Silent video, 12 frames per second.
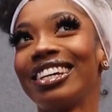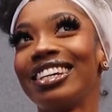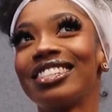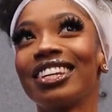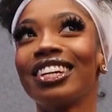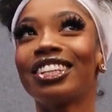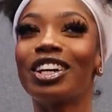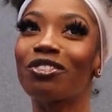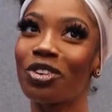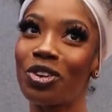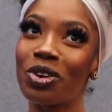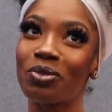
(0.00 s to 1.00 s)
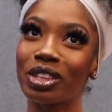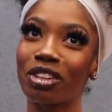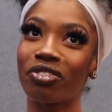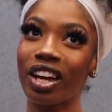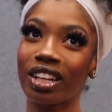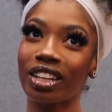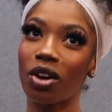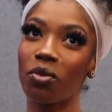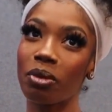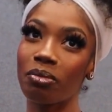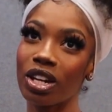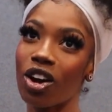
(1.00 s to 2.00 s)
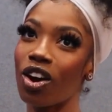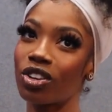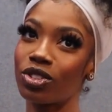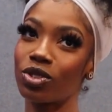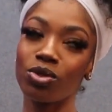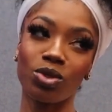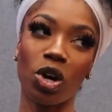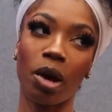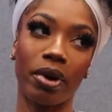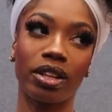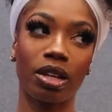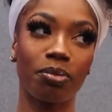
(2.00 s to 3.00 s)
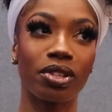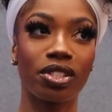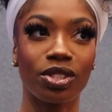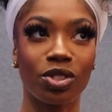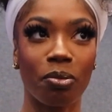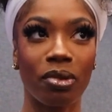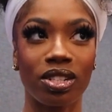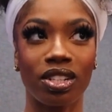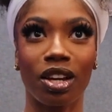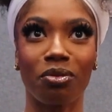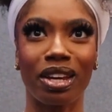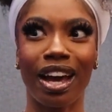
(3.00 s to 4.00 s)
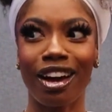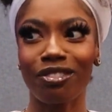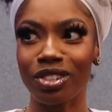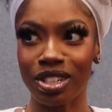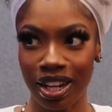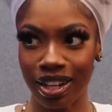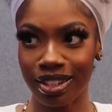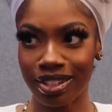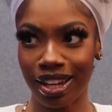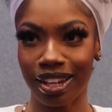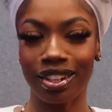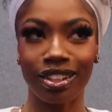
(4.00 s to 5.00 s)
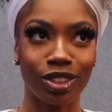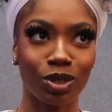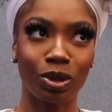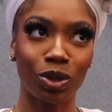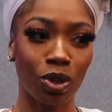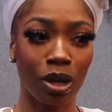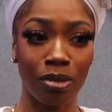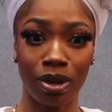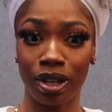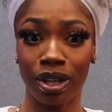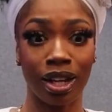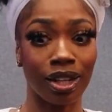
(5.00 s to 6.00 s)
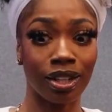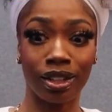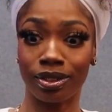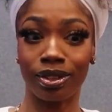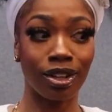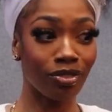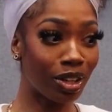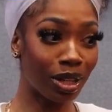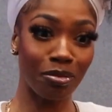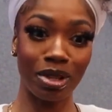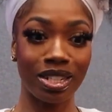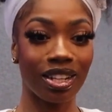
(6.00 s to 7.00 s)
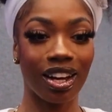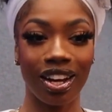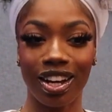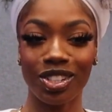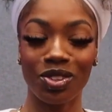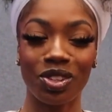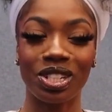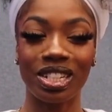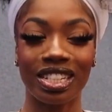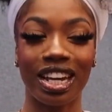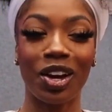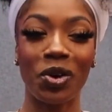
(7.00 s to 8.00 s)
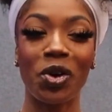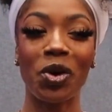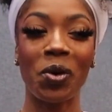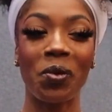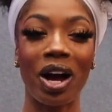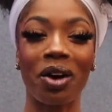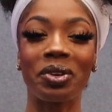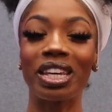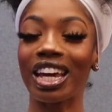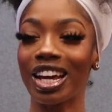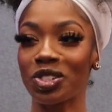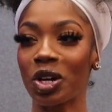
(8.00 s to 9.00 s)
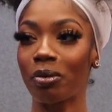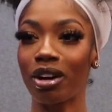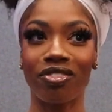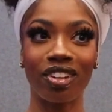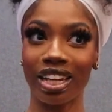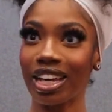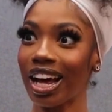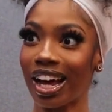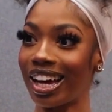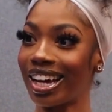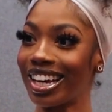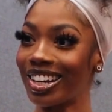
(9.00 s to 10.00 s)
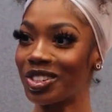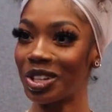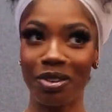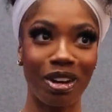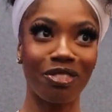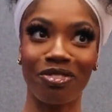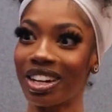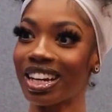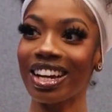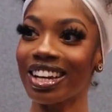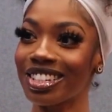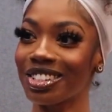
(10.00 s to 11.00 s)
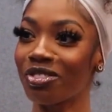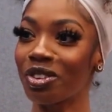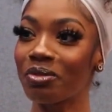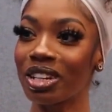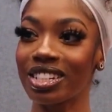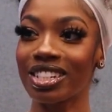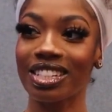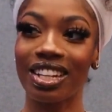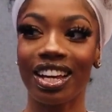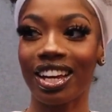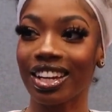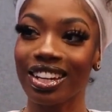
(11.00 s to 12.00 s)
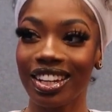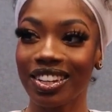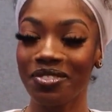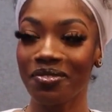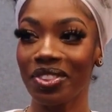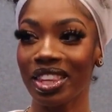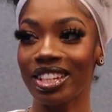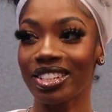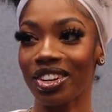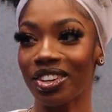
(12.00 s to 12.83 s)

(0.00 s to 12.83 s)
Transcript: is anything wrong with the fact that women do talk about their pussy so much. Like, we have vaginas. Like, niggas be talking about getting their dicks up, fucking bitches, So it's just like, why we can't talk about fucking y'all? You talk about fucking us, you feel me? It's just like, that's